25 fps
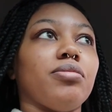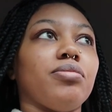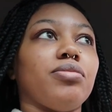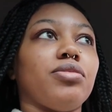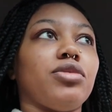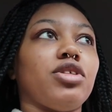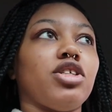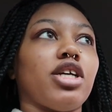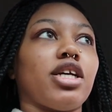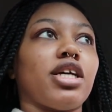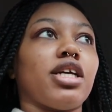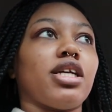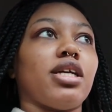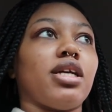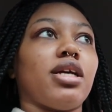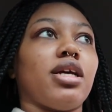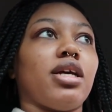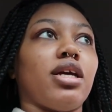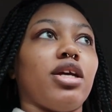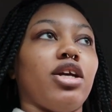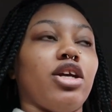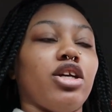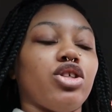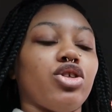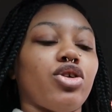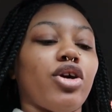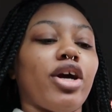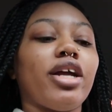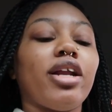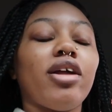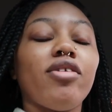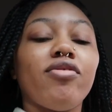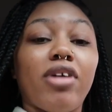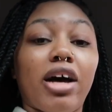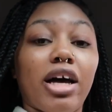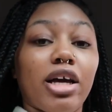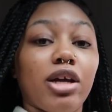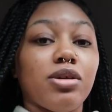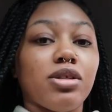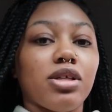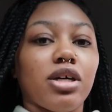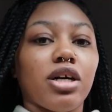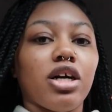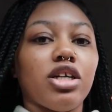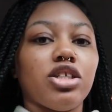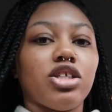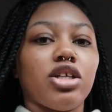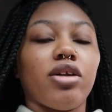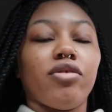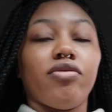She's like, your trade-in value is
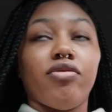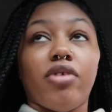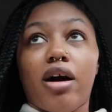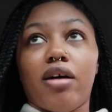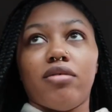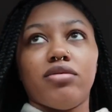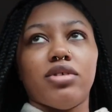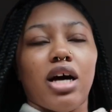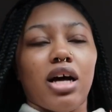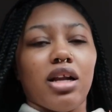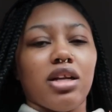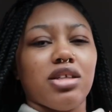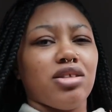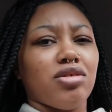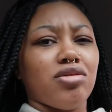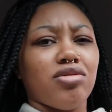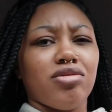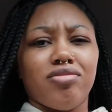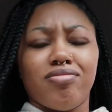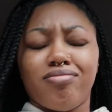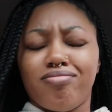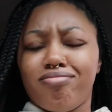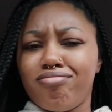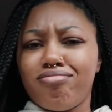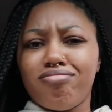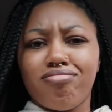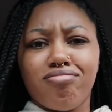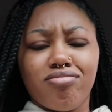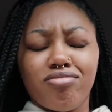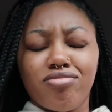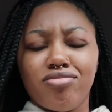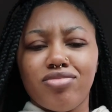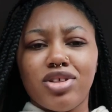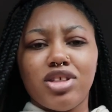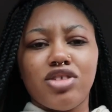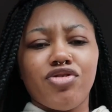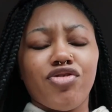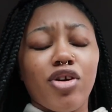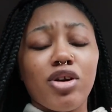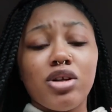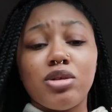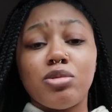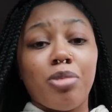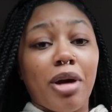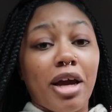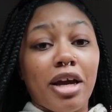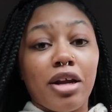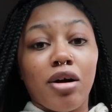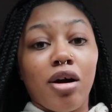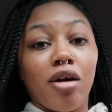$105. This phone is
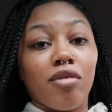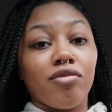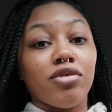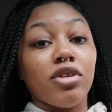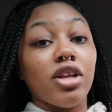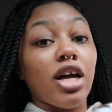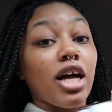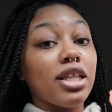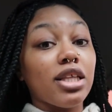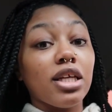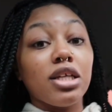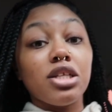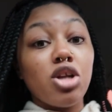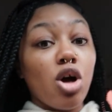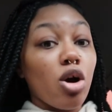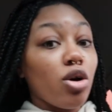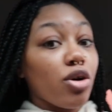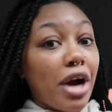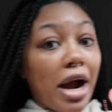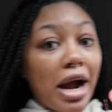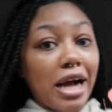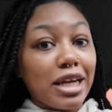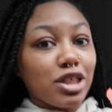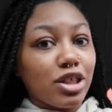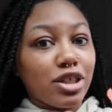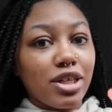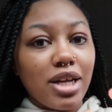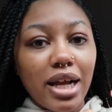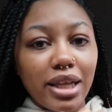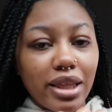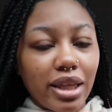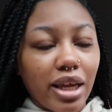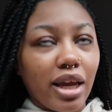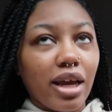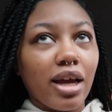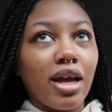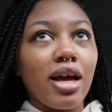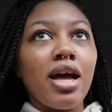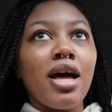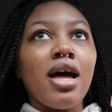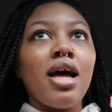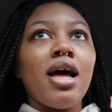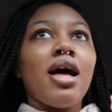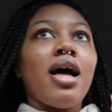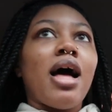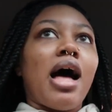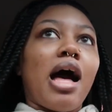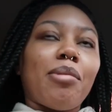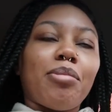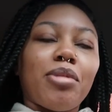paid off. Nothing. No cracks or nothing.
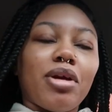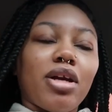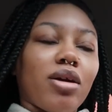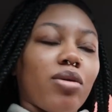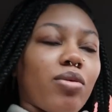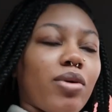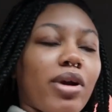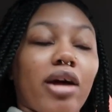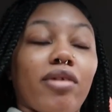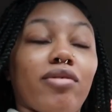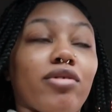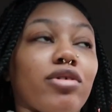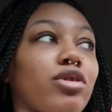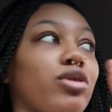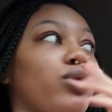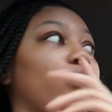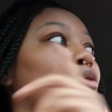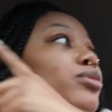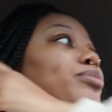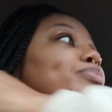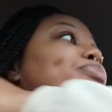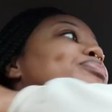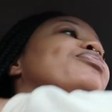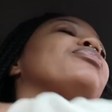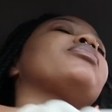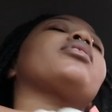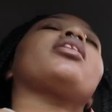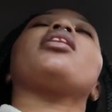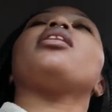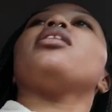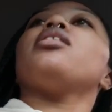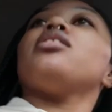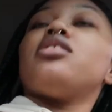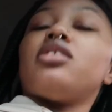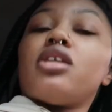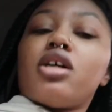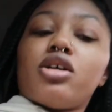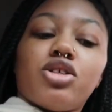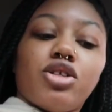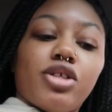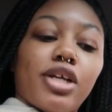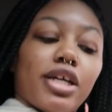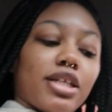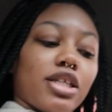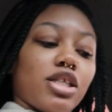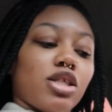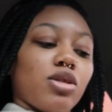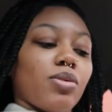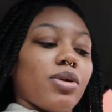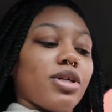I mean, whatever. Cool. So she's like,
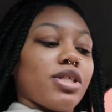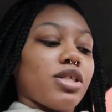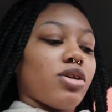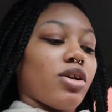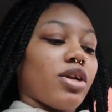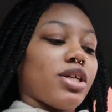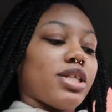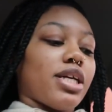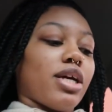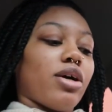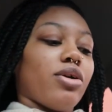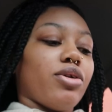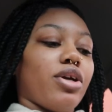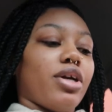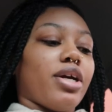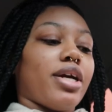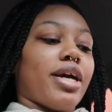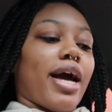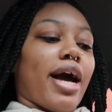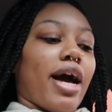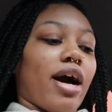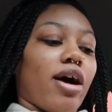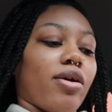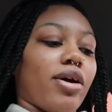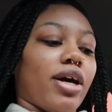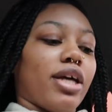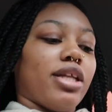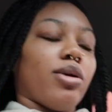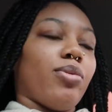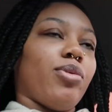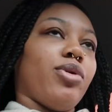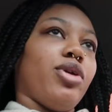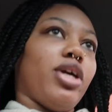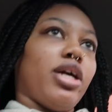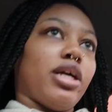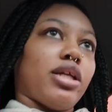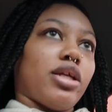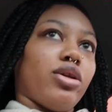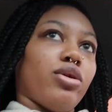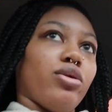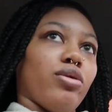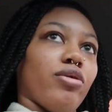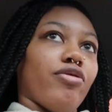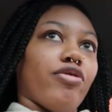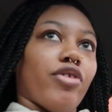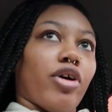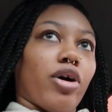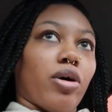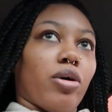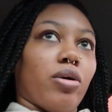this is what it's going to say on your account. And then when you get the new
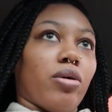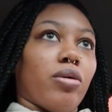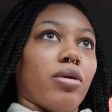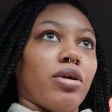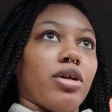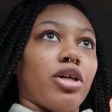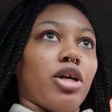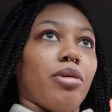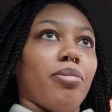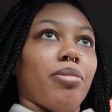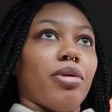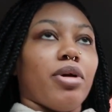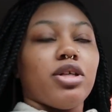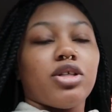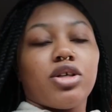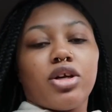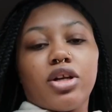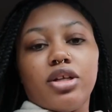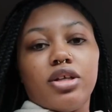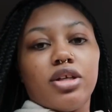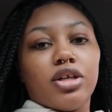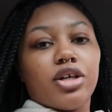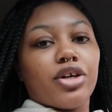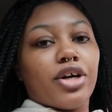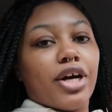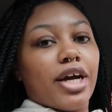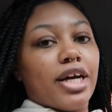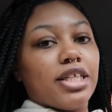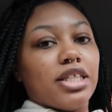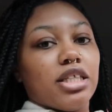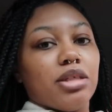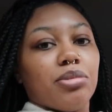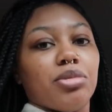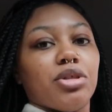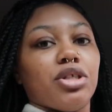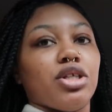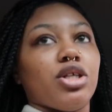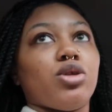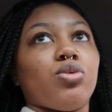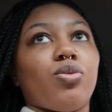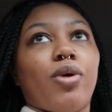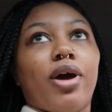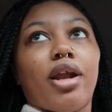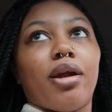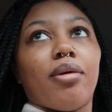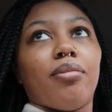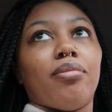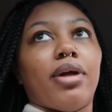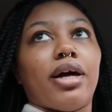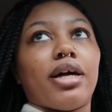phone, your bill is going to look crazy. But just
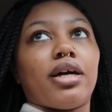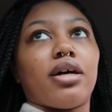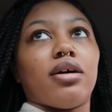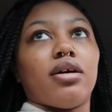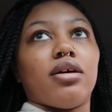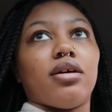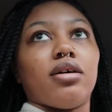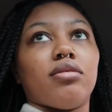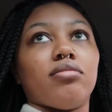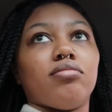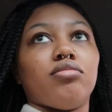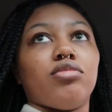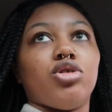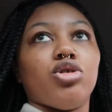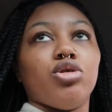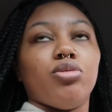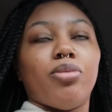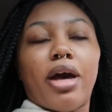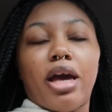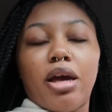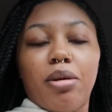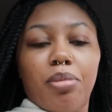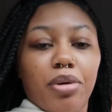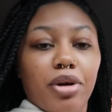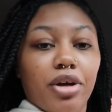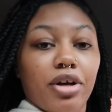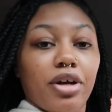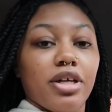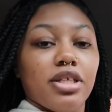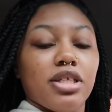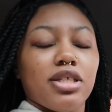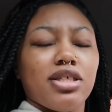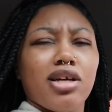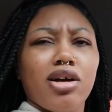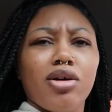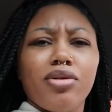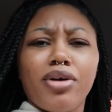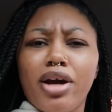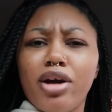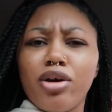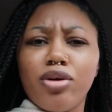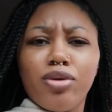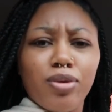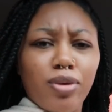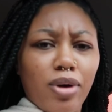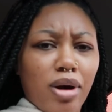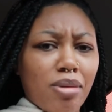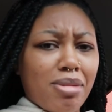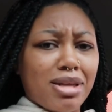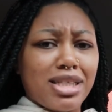wait up like a 2 pay periods. It's like, okay,
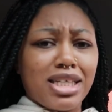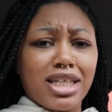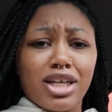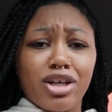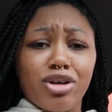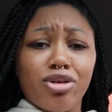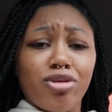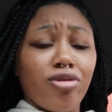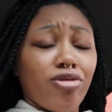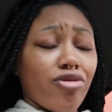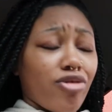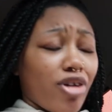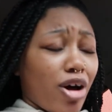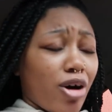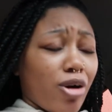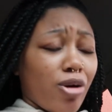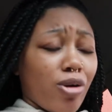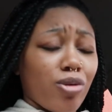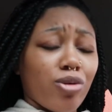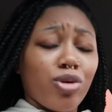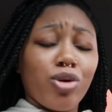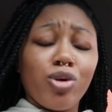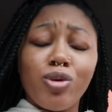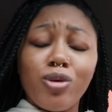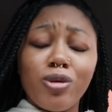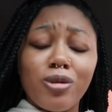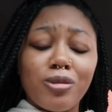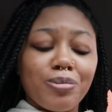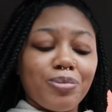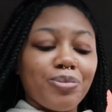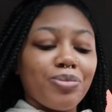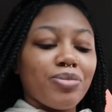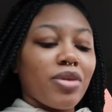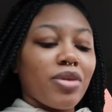cool. I'm going to take the new phone. Cool.